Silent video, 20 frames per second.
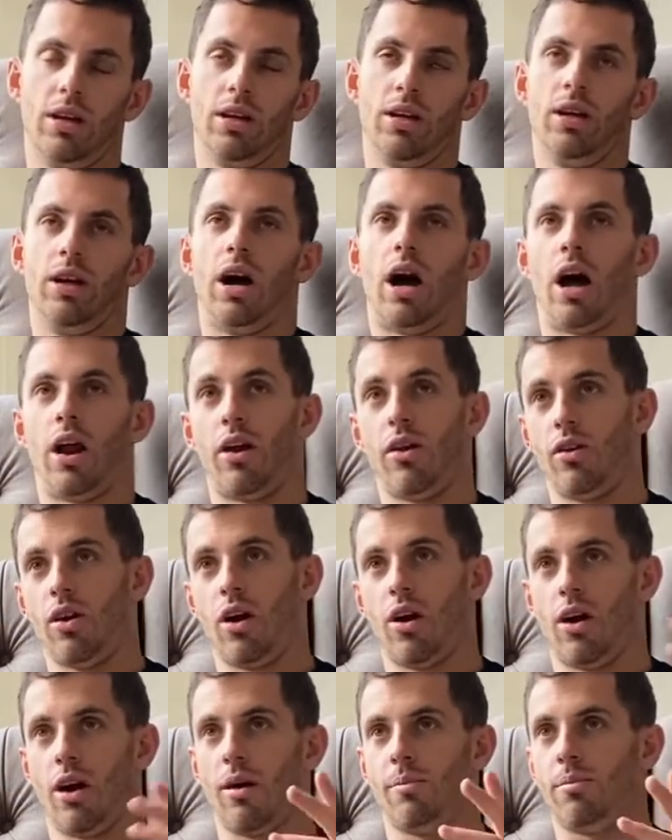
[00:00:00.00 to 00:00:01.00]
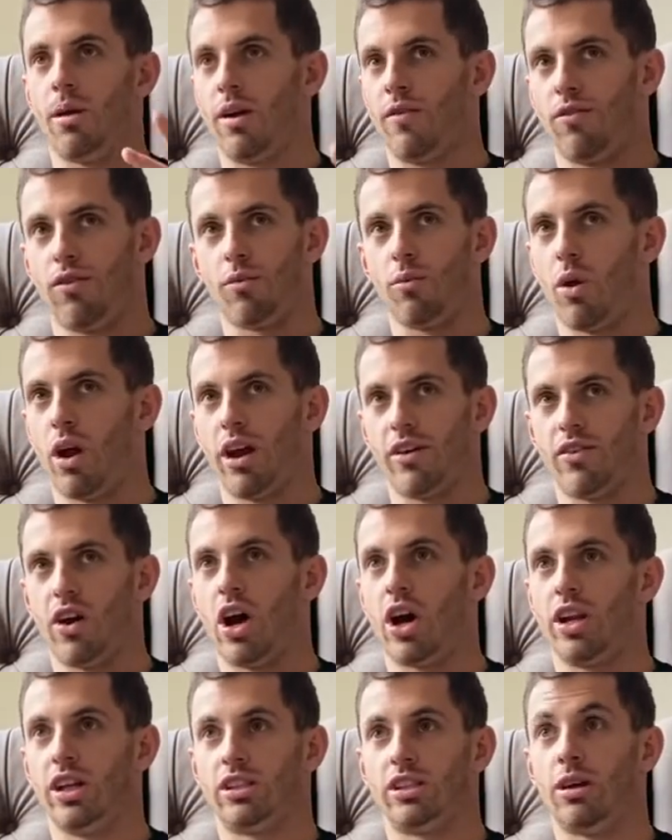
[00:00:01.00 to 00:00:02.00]
Yeah. I don't know. I, from what I've yeah,
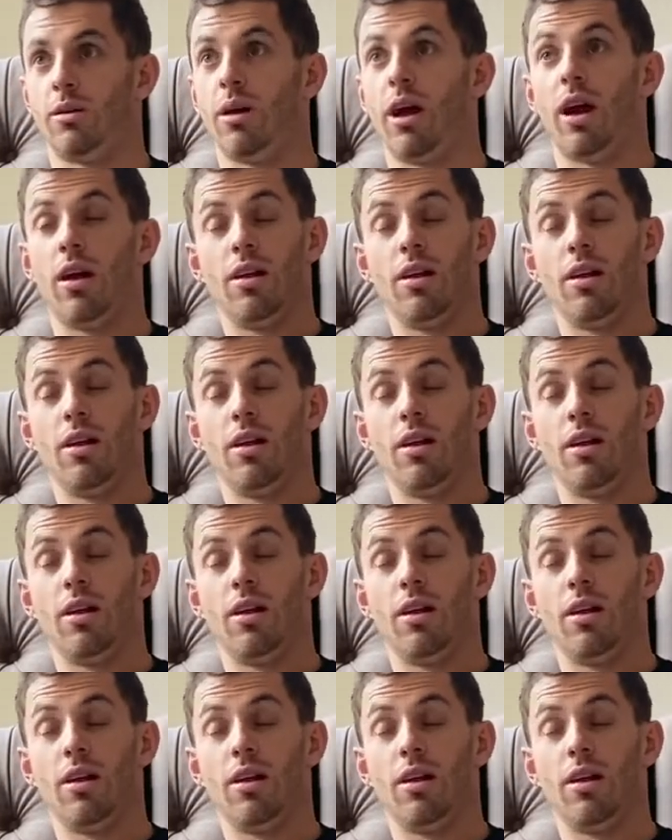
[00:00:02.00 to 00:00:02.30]
heard, yeah.